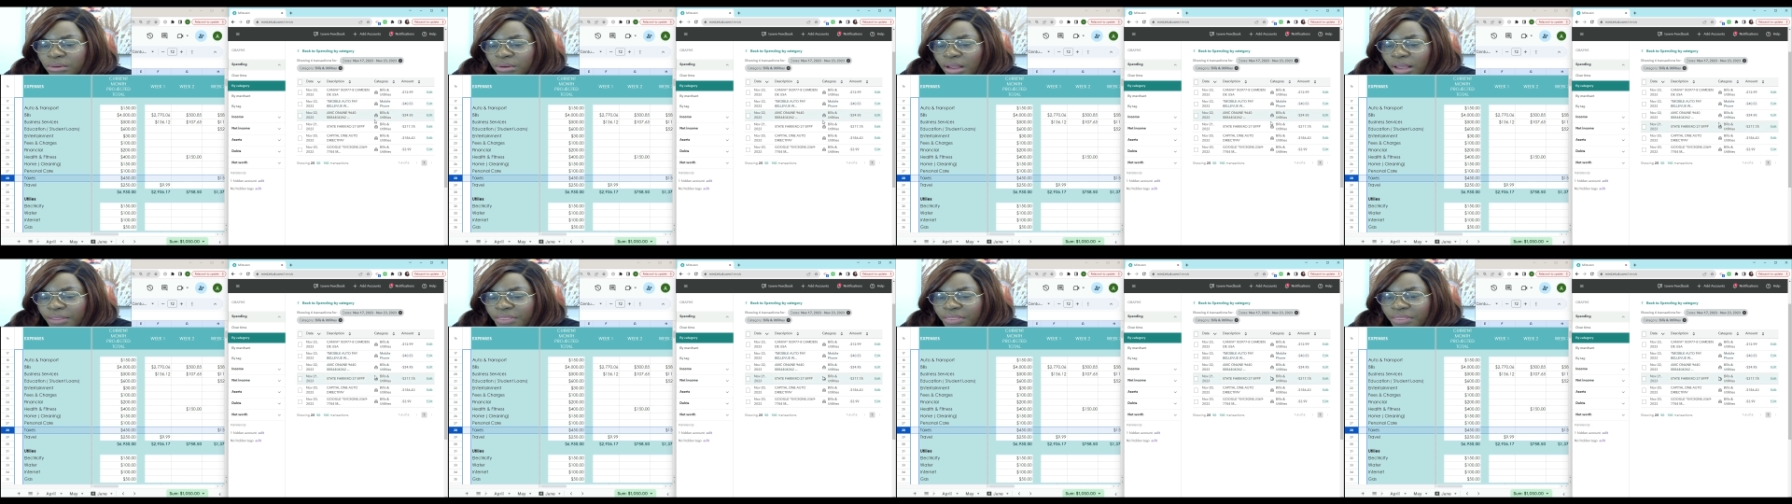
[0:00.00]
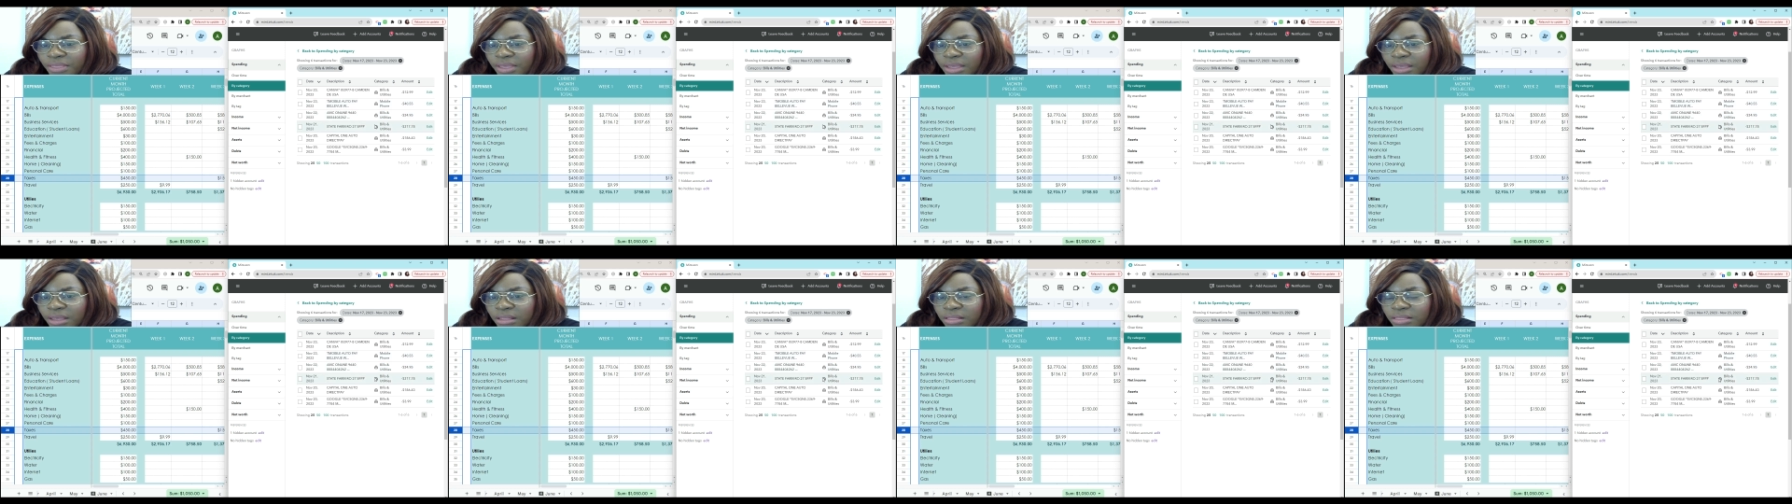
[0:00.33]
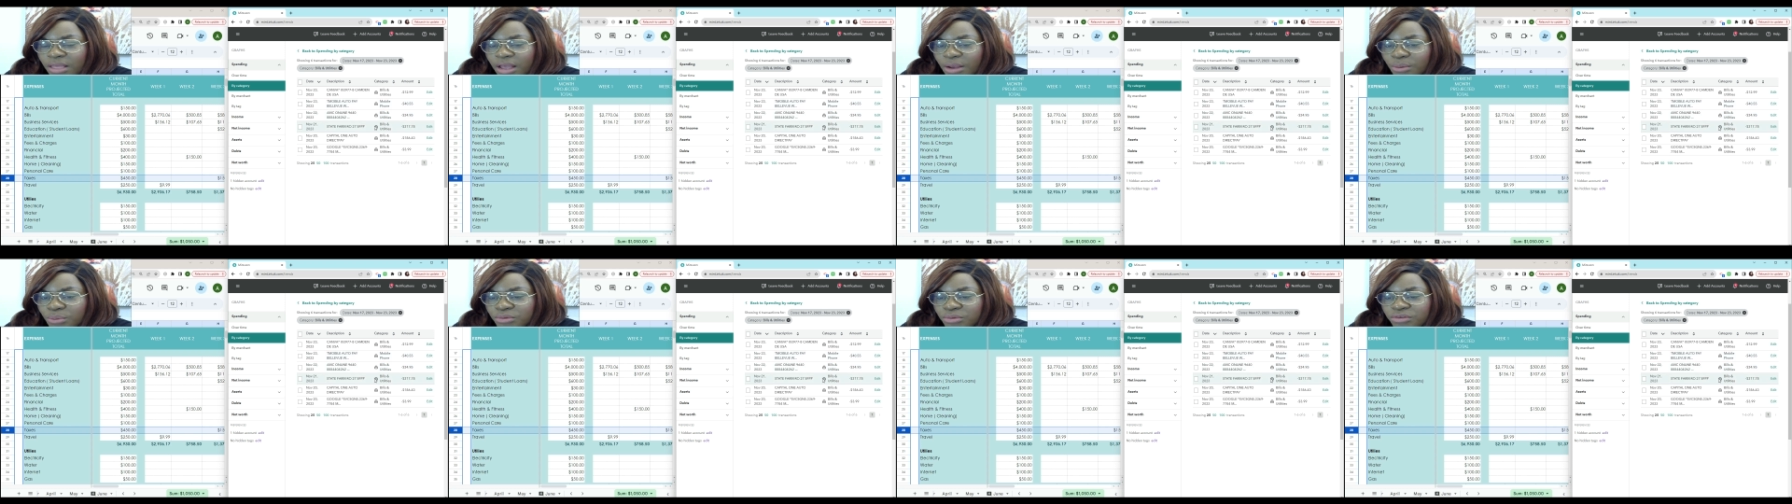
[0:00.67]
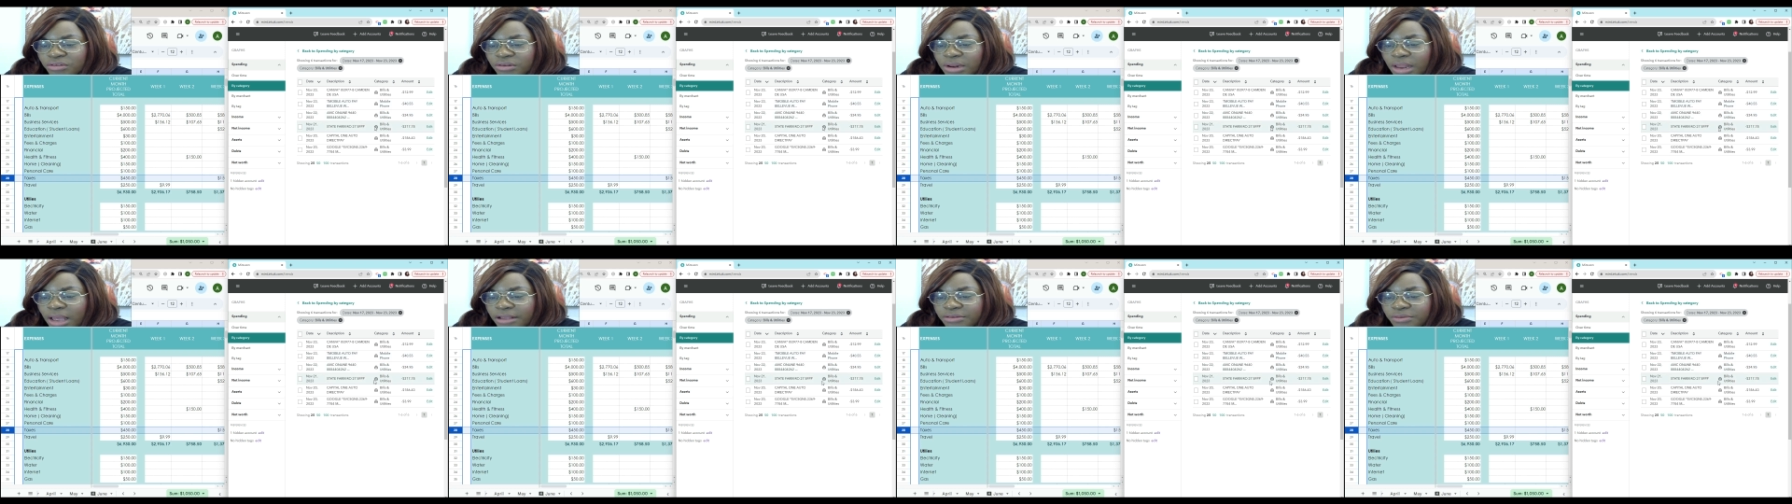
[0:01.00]
I think that
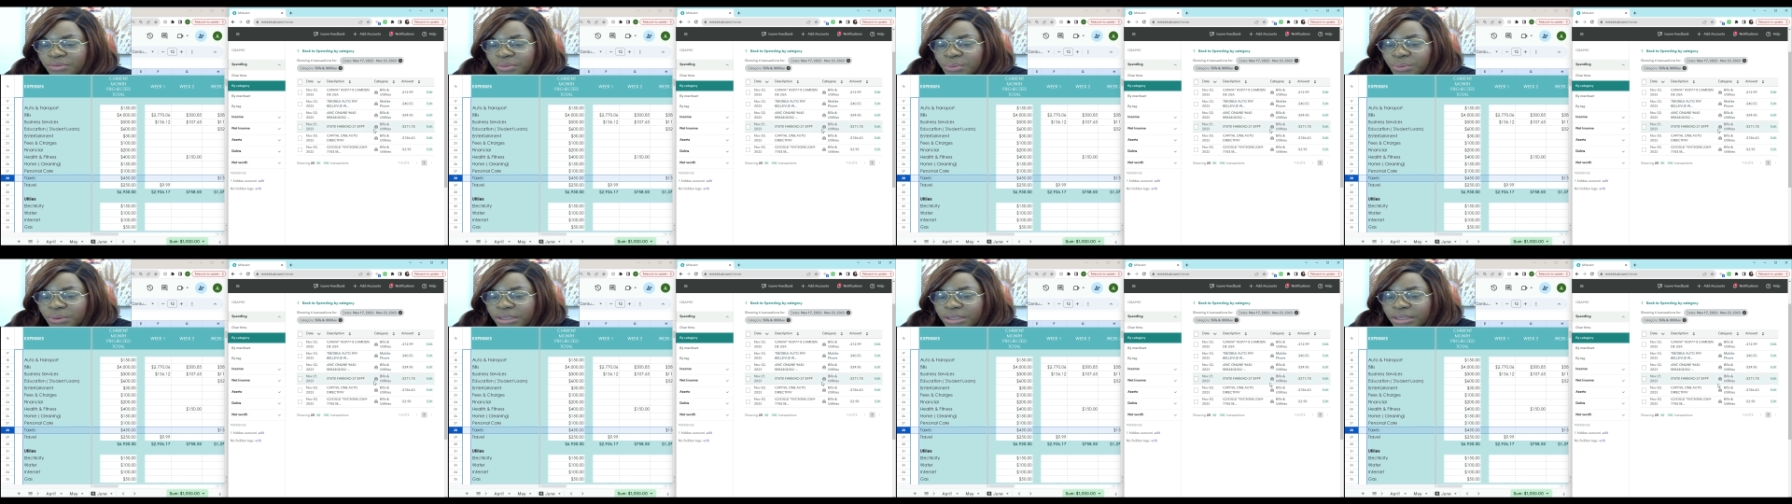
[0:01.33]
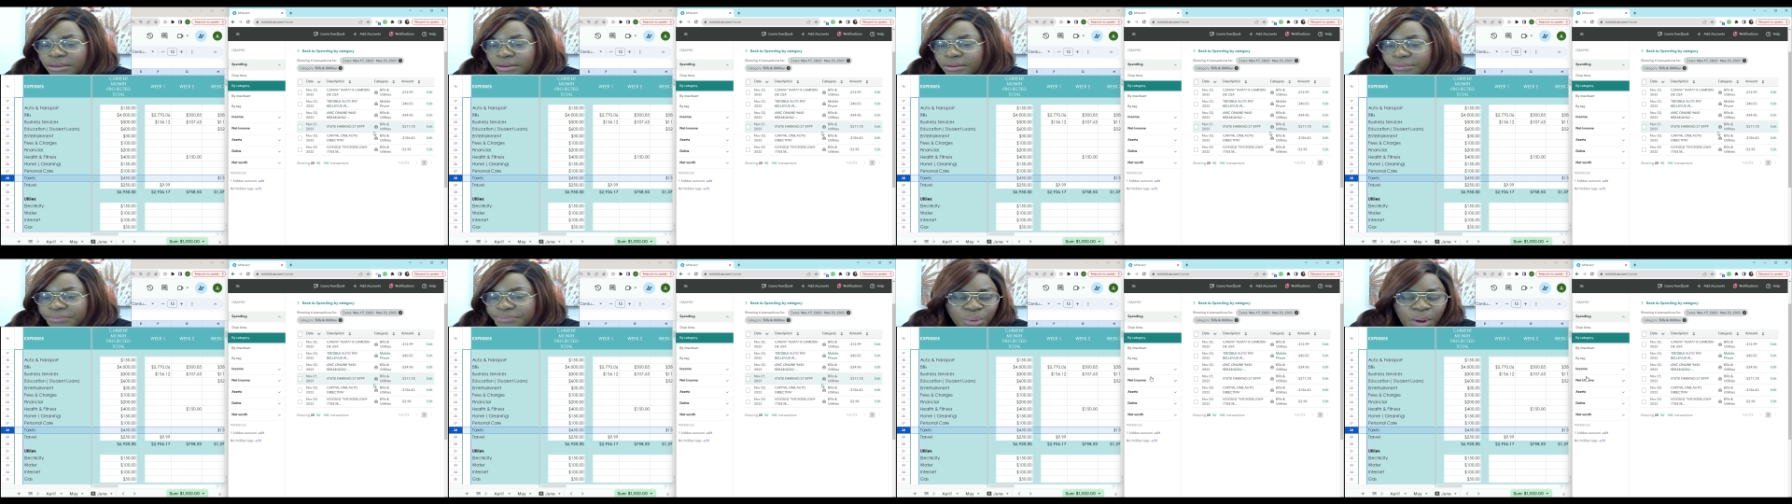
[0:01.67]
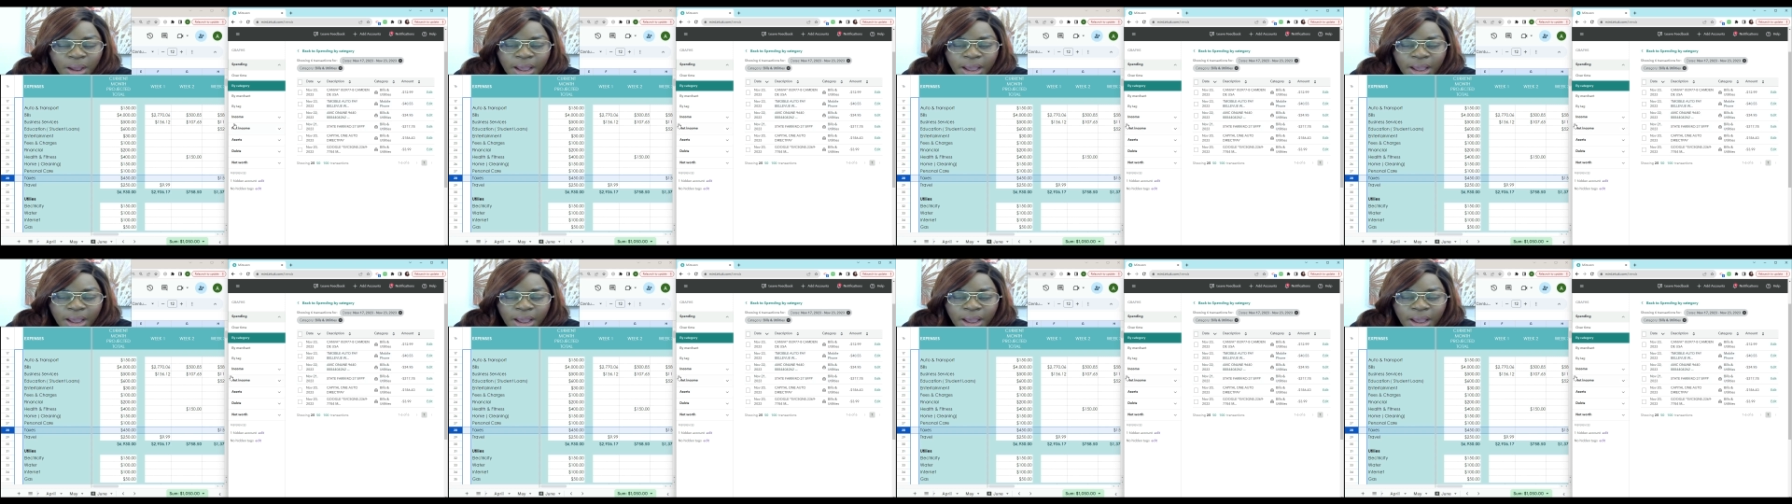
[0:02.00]
was last week.